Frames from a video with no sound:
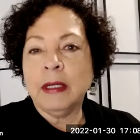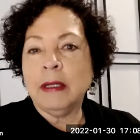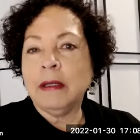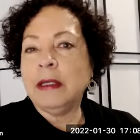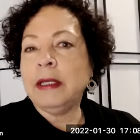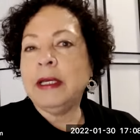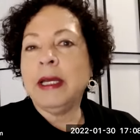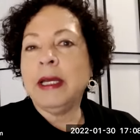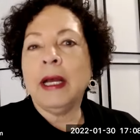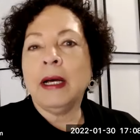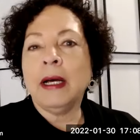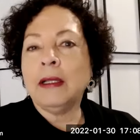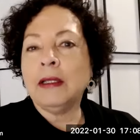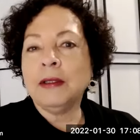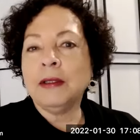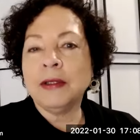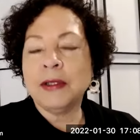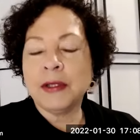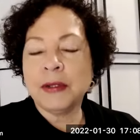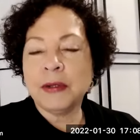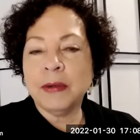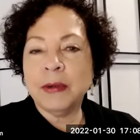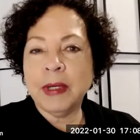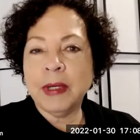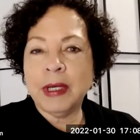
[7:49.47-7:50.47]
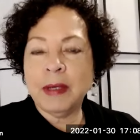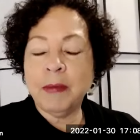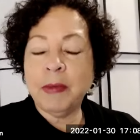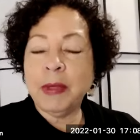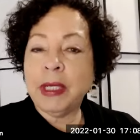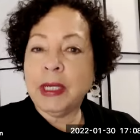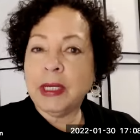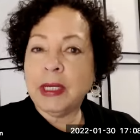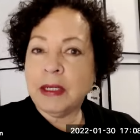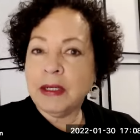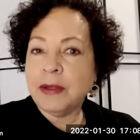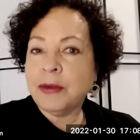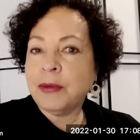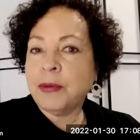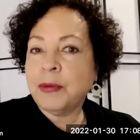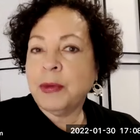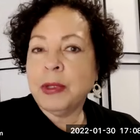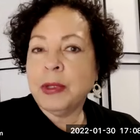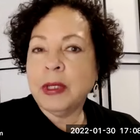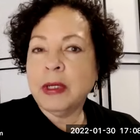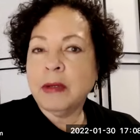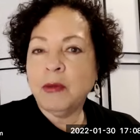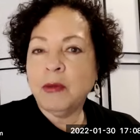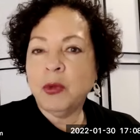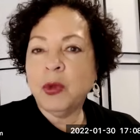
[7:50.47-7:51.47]
yell or scream because
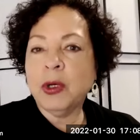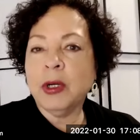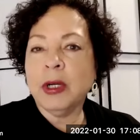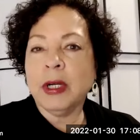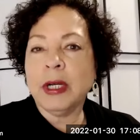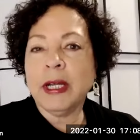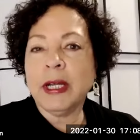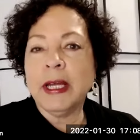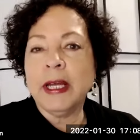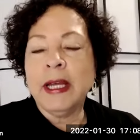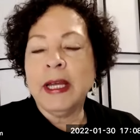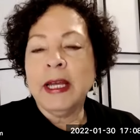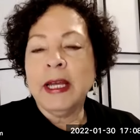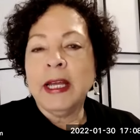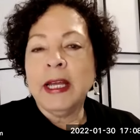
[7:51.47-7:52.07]
we're at work.